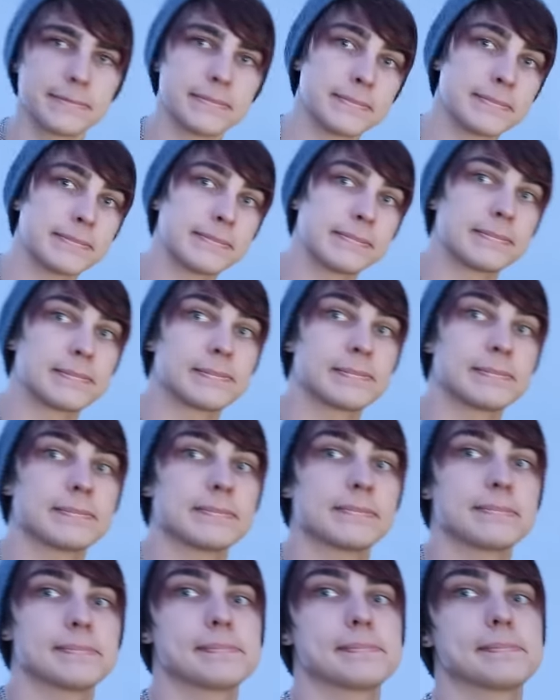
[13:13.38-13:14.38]

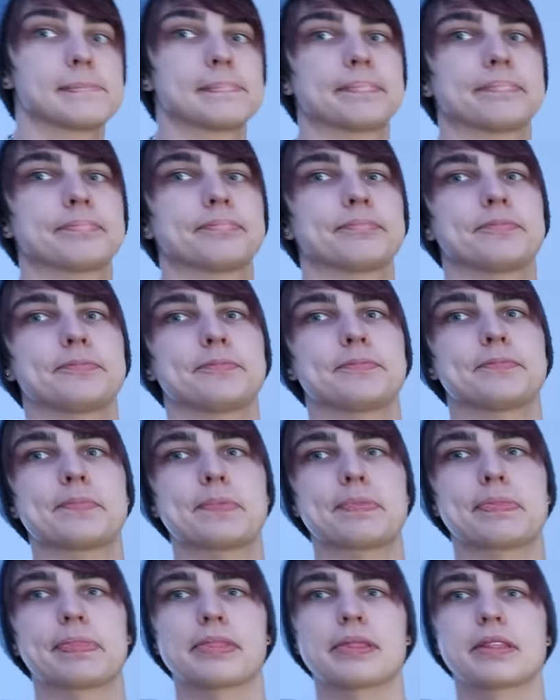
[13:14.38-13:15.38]

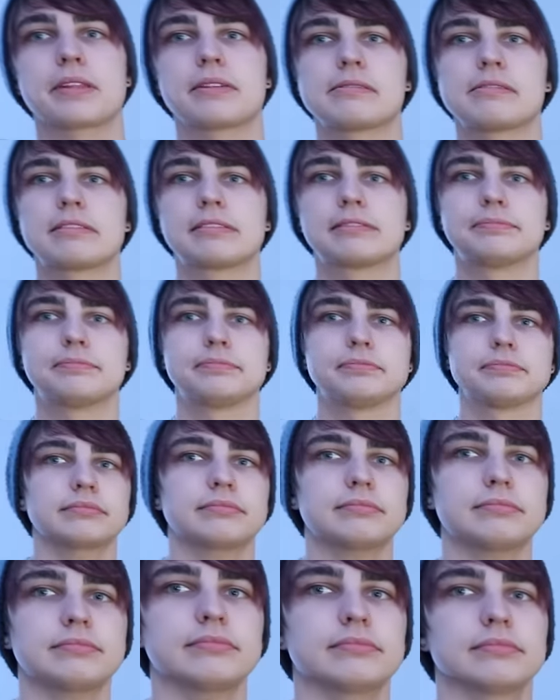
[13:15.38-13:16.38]

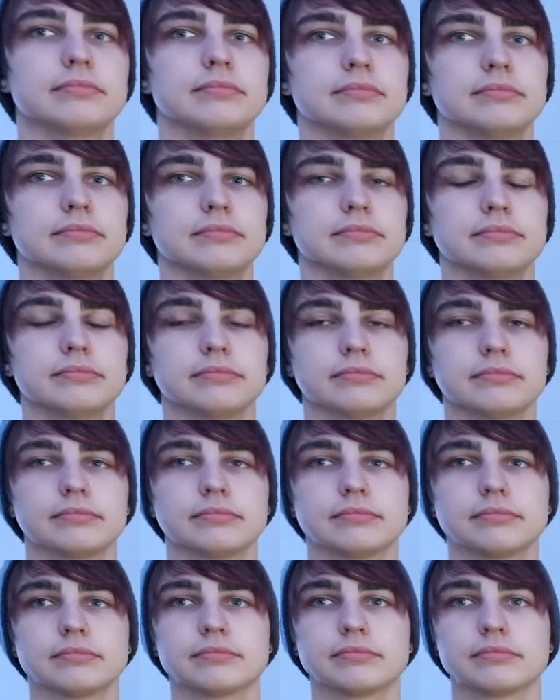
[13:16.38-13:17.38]

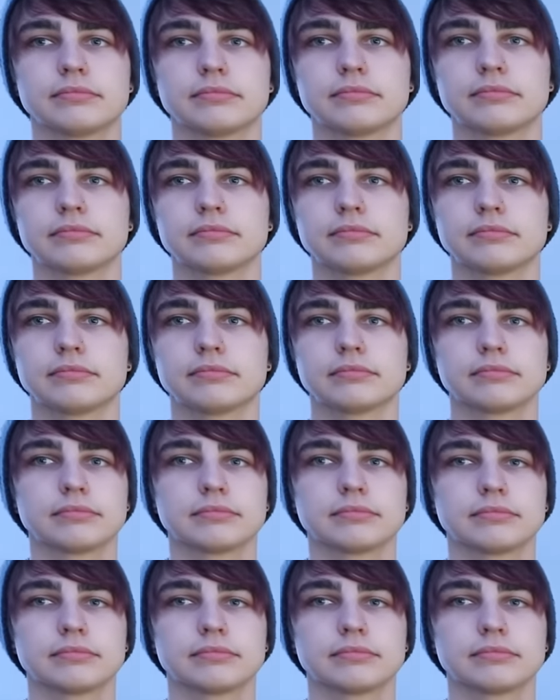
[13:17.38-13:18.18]
(not speaking)